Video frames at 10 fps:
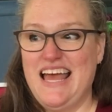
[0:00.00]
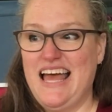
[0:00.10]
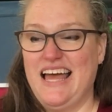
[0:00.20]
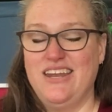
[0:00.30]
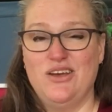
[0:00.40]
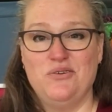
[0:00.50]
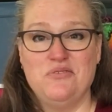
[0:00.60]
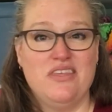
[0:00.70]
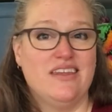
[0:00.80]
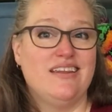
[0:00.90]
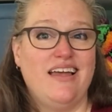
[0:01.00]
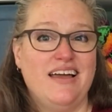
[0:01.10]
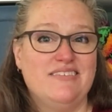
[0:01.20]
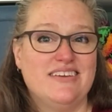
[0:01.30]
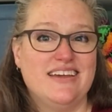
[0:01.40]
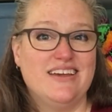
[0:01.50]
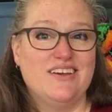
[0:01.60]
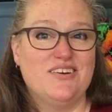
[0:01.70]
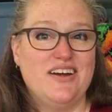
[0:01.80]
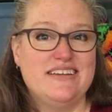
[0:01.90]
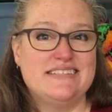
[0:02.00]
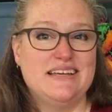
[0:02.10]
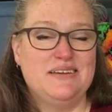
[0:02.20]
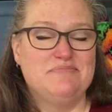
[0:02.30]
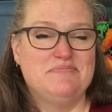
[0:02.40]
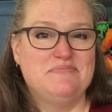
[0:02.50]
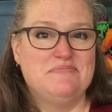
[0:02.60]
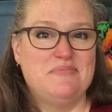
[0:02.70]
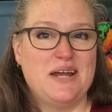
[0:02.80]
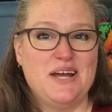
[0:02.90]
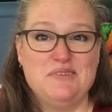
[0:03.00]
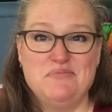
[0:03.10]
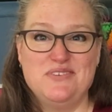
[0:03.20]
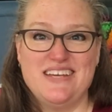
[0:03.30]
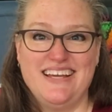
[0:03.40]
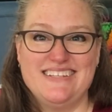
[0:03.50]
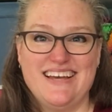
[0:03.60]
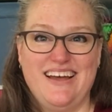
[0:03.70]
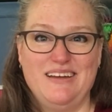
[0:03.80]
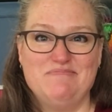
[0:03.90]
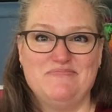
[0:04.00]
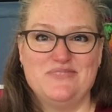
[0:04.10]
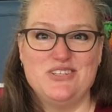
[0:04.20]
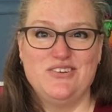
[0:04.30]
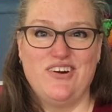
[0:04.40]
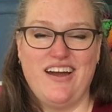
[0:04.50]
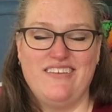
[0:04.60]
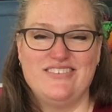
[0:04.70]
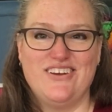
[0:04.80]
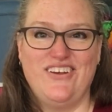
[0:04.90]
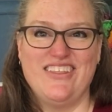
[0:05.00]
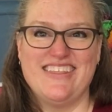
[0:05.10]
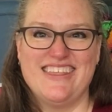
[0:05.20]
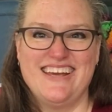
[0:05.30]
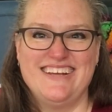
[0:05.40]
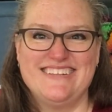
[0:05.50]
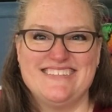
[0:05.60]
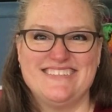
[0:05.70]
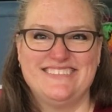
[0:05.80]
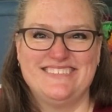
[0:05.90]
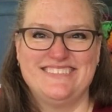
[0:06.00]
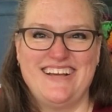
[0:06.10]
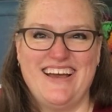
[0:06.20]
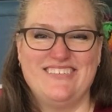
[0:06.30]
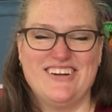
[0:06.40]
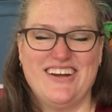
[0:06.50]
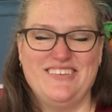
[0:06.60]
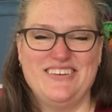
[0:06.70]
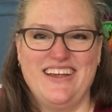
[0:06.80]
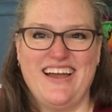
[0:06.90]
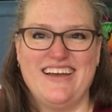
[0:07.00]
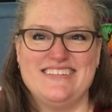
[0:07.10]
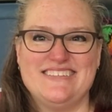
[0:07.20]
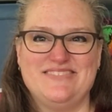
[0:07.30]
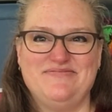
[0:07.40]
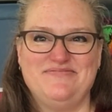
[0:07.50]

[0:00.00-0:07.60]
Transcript: I know that life can get crazy, but I hope you take time to craft all the things. Have a great one, you guys.